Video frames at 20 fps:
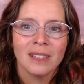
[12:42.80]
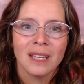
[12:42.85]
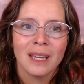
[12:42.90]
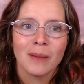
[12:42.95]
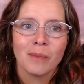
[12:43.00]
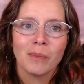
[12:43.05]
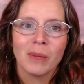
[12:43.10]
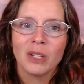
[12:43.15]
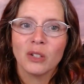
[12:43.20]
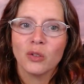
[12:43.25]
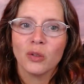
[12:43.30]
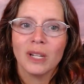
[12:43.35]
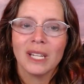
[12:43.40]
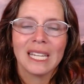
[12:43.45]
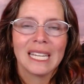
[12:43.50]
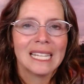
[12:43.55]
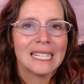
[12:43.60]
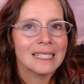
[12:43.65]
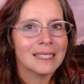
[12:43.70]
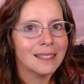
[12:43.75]
Mentoring
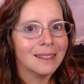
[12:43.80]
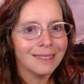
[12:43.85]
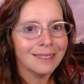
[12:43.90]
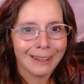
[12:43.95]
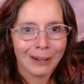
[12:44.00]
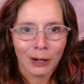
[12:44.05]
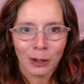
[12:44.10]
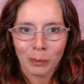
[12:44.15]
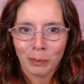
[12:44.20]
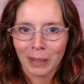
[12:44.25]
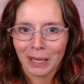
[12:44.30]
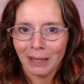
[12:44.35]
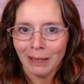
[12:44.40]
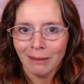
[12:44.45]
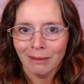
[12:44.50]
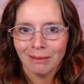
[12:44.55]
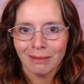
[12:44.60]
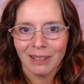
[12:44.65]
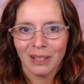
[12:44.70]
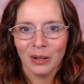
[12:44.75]
isn't
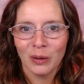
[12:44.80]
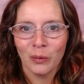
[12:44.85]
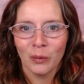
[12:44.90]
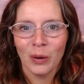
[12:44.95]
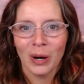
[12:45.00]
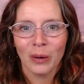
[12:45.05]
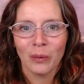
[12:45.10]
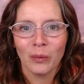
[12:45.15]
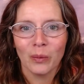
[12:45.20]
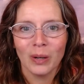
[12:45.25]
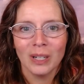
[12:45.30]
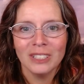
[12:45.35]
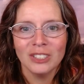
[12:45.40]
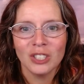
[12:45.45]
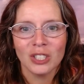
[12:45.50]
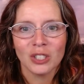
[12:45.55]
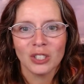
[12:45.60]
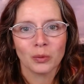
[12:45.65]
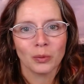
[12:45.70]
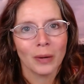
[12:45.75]
therapy where one
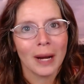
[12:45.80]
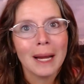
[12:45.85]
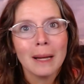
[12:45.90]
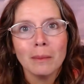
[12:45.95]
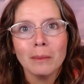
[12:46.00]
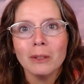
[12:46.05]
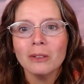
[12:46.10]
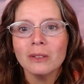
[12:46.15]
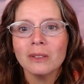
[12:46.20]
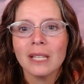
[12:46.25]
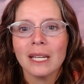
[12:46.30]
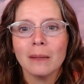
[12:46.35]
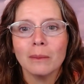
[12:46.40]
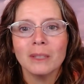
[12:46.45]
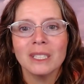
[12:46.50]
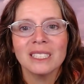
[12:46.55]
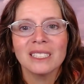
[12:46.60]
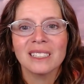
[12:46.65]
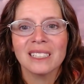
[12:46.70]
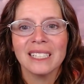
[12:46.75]
just rambles
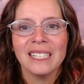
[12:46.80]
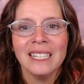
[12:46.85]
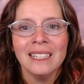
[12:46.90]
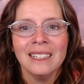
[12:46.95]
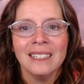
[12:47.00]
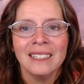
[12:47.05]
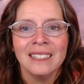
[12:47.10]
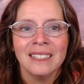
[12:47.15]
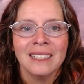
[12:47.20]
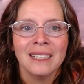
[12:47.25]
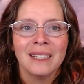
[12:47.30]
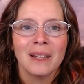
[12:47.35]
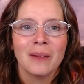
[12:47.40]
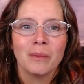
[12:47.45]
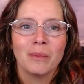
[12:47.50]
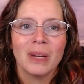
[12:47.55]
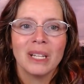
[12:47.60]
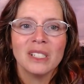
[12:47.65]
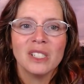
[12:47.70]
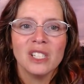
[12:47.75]
aimlessly.
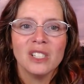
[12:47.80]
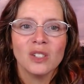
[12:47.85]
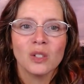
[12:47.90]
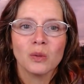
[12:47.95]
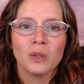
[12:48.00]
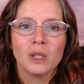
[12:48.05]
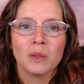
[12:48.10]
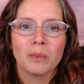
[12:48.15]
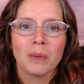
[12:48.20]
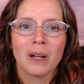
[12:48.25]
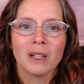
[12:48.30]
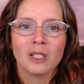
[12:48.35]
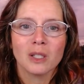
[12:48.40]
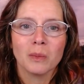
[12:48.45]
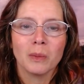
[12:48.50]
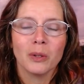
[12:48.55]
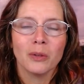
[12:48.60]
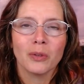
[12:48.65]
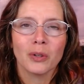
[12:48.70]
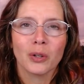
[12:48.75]
Mentees are
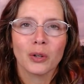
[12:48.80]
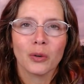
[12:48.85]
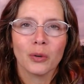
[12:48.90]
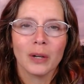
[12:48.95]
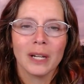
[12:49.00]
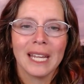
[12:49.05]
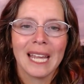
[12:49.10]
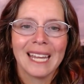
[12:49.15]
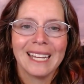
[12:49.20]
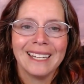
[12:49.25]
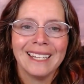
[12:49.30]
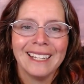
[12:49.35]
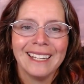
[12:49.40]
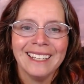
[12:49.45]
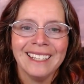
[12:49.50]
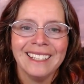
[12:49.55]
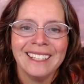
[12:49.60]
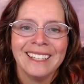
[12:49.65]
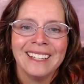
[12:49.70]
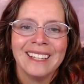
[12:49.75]
responsible for creating
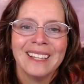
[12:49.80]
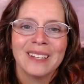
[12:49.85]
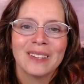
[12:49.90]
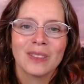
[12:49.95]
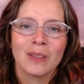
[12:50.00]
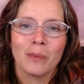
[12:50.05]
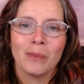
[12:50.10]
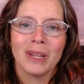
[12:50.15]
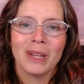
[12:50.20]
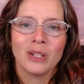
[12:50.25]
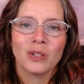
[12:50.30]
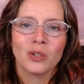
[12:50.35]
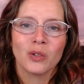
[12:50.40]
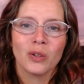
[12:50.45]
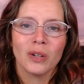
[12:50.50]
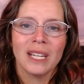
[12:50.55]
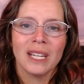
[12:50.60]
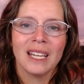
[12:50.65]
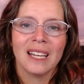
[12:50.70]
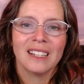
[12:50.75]
the
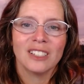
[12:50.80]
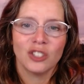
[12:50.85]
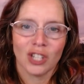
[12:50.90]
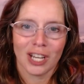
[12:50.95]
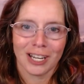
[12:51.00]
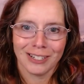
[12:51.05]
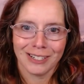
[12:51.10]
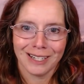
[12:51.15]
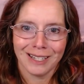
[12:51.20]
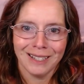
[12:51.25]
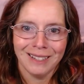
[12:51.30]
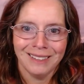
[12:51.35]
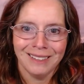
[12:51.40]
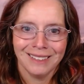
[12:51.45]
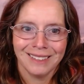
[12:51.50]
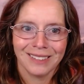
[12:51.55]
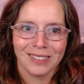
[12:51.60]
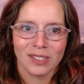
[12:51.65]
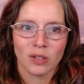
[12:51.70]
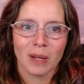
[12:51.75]
mentoring agenda,
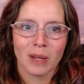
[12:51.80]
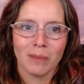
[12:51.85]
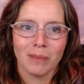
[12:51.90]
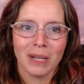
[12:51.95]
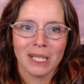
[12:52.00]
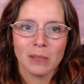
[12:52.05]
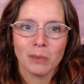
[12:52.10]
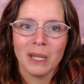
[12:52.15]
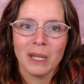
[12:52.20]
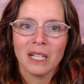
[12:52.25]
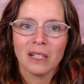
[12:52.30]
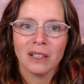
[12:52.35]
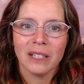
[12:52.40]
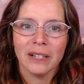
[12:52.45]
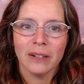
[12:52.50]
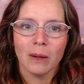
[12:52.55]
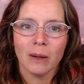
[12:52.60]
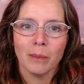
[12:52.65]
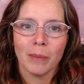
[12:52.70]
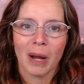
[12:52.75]
so they must be
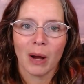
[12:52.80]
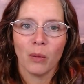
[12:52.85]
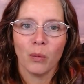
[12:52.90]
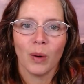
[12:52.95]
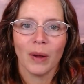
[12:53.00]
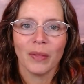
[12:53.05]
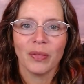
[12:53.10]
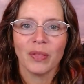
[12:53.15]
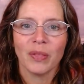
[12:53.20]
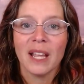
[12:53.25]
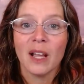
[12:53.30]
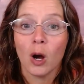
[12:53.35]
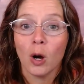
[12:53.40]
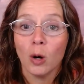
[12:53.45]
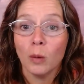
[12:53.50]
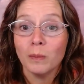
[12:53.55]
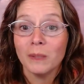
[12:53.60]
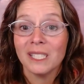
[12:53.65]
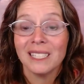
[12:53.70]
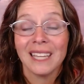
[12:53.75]
clear about what they
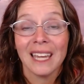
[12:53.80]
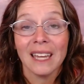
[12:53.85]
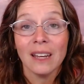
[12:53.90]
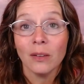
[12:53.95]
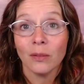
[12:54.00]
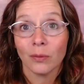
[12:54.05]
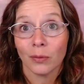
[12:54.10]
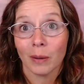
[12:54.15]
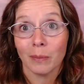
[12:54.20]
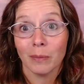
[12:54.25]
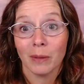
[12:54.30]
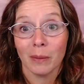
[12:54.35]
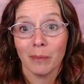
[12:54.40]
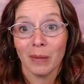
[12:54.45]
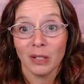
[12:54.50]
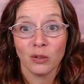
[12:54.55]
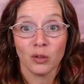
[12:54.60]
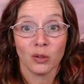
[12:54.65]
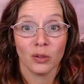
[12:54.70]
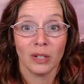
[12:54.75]
hope to get from the
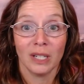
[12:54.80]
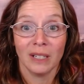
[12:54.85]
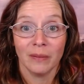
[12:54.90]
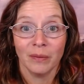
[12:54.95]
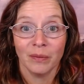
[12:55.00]
mentoring.